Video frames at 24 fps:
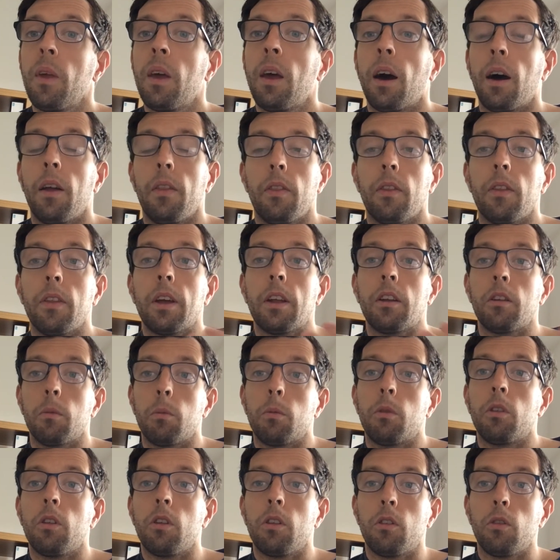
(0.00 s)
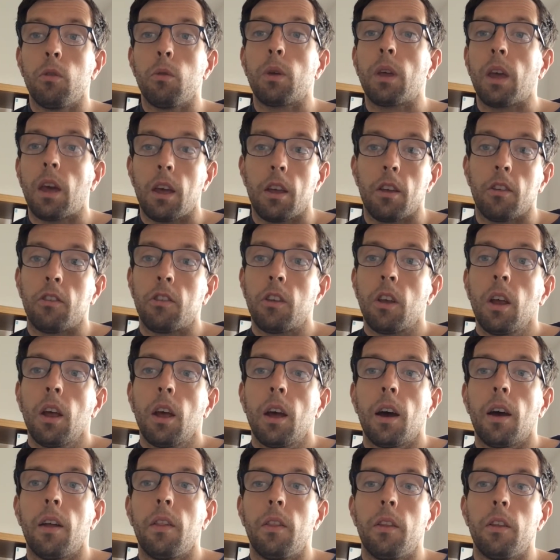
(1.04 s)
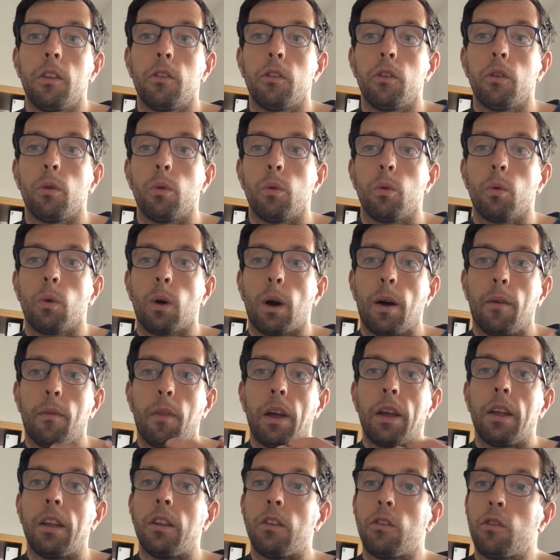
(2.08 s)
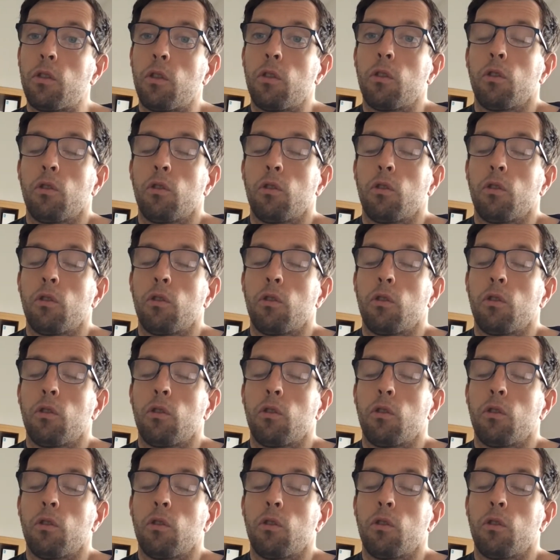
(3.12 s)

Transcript: And then they do kiss, and they do have that instant